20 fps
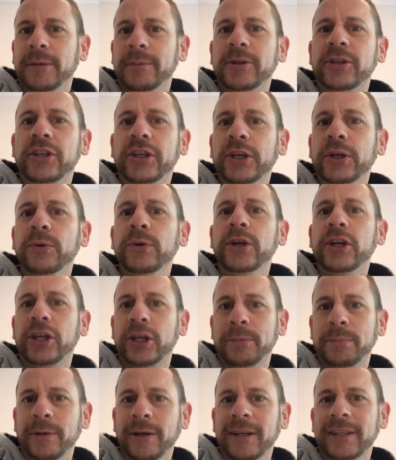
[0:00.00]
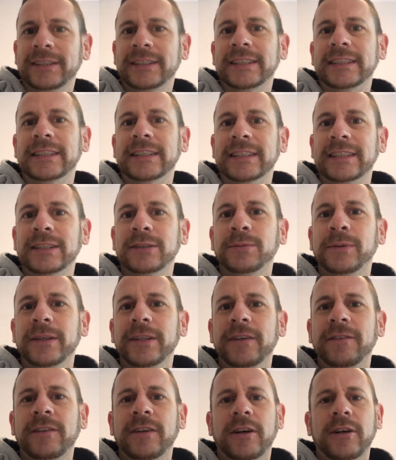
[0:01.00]
I'm a Jewish person. This is
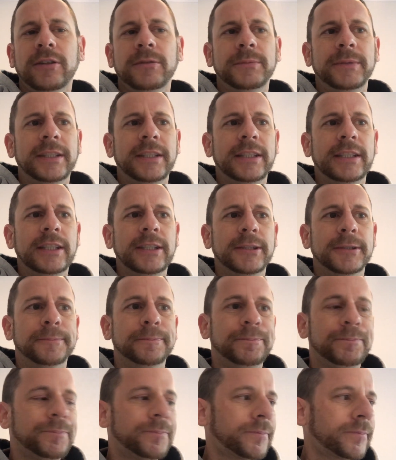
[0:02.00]
what you've called me to do.